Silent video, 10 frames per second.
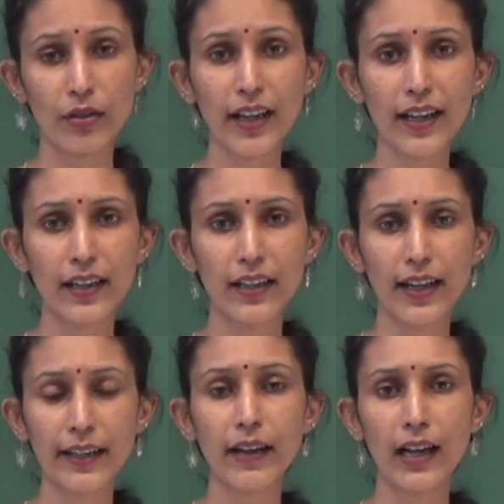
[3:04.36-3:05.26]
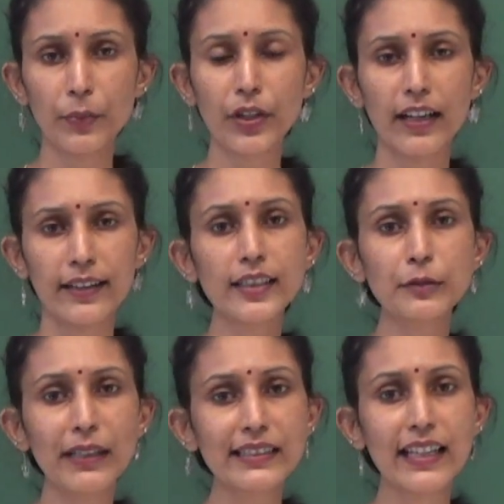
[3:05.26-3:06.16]
Okay, I'll put it like this:
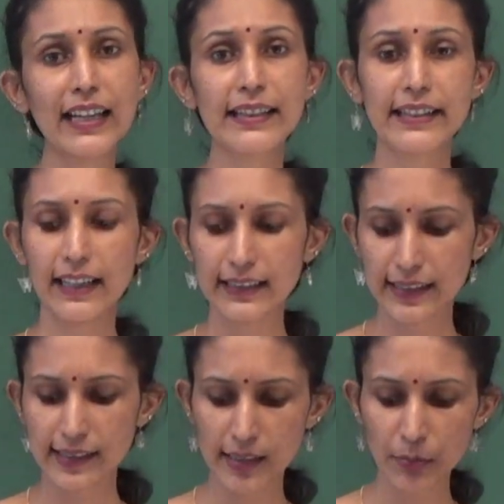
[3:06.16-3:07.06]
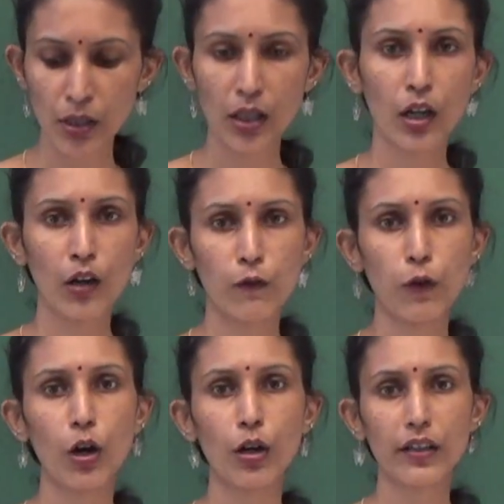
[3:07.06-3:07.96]
best healthcare system
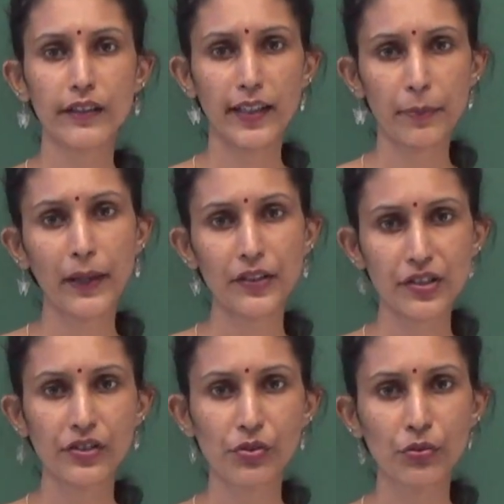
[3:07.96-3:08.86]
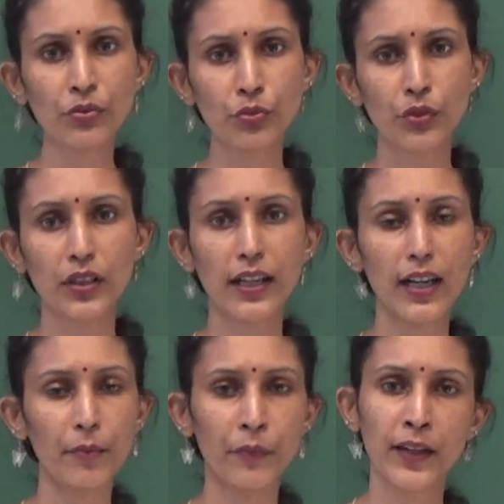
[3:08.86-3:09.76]
for their patients who
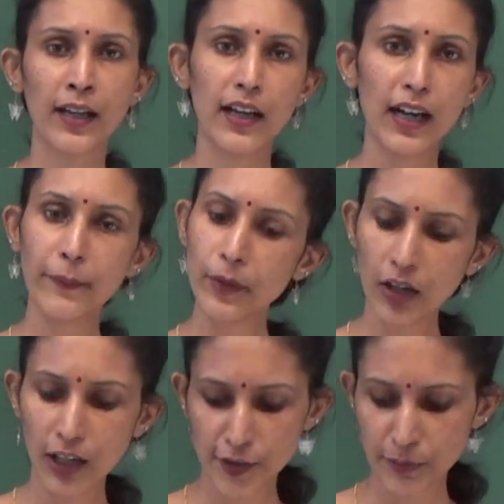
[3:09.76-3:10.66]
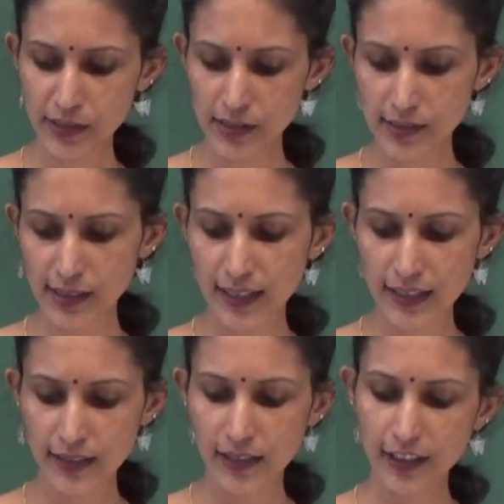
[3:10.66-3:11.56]
come. Apollo Hospitals
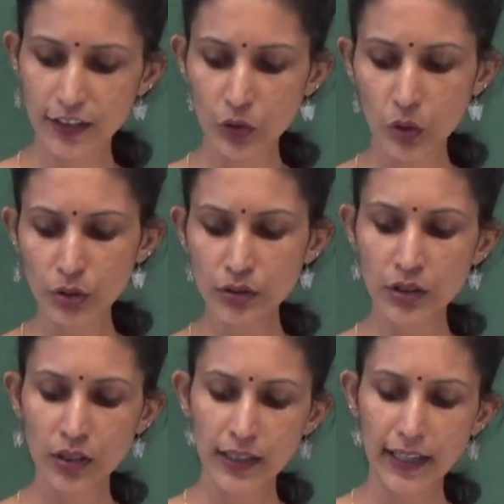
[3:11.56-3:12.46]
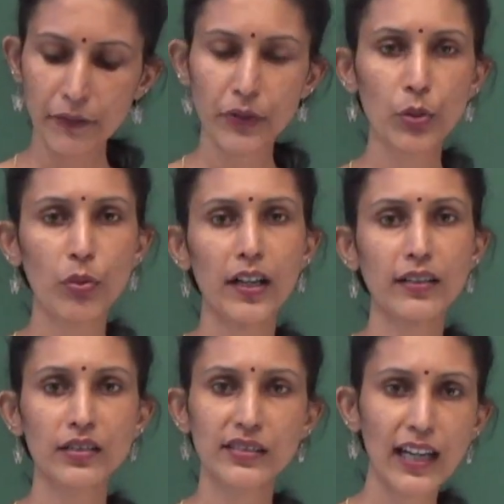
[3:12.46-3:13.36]
are known everywhere.
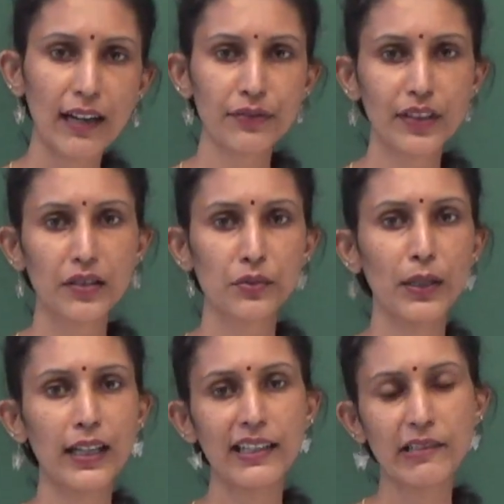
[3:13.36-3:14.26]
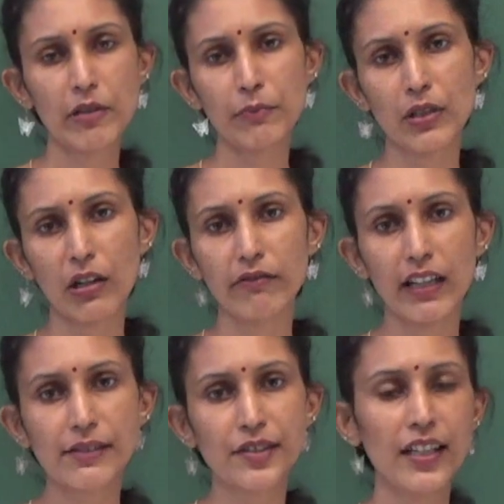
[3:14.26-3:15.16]
The staff is well equipped,
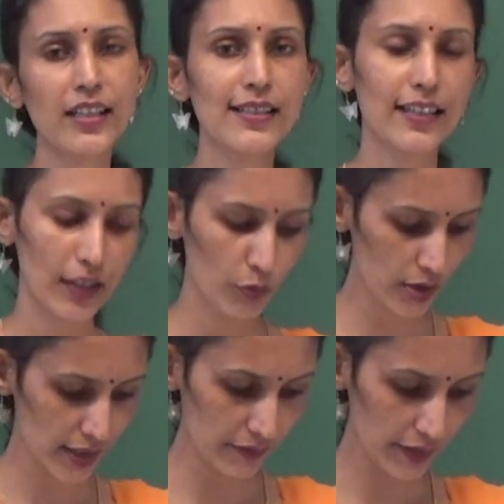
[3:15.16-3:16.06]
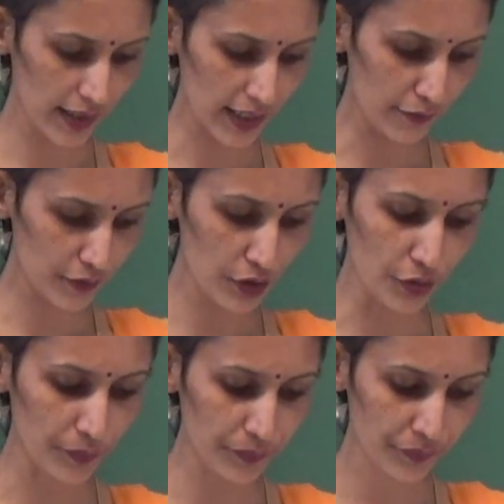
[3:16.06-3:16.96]
well trained in whatever they have to do.